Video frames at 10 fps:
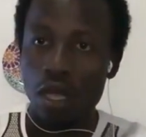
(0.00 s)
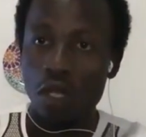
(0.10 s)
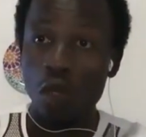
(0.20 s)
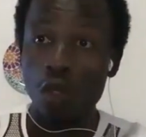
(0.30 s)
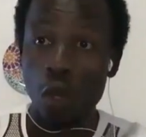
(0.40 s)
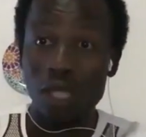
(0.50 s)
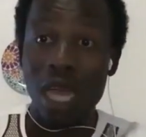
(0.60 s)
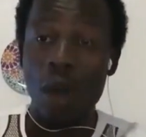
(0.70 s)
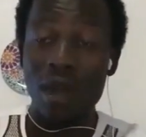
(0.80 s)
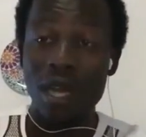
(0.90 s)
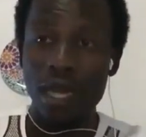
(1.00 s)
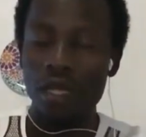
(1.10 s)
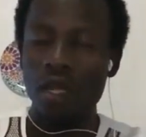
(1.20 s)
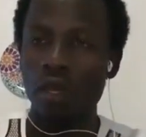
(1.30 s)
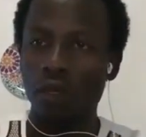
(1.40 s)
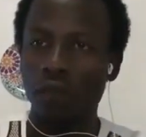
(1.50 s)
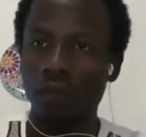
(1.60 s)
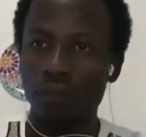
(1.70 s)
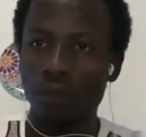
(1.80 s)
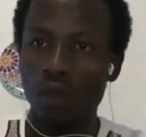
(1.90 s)
So those our leaders
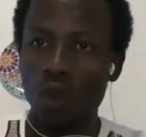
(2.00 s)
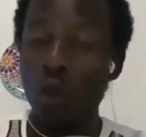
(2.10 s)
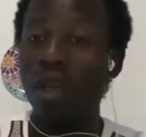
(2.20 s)
who